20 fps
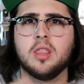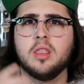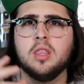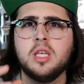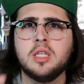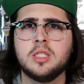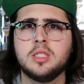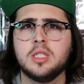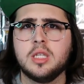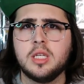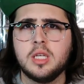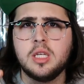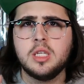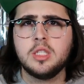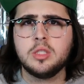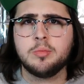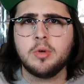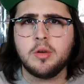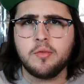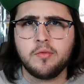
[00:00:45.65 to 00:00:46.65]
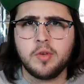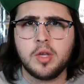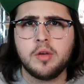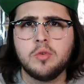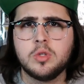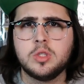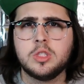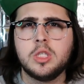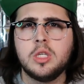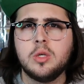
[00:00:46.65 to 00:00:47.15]
This is my
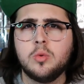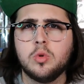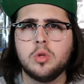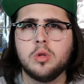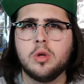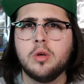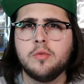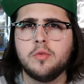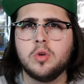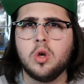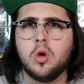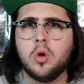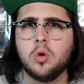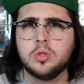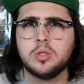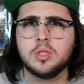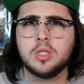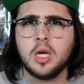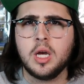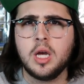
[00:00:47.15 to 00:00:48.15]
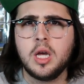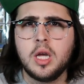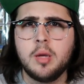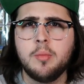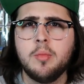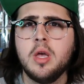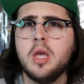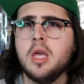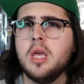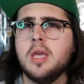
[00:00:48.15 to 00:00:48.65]
favorite sequel of all time.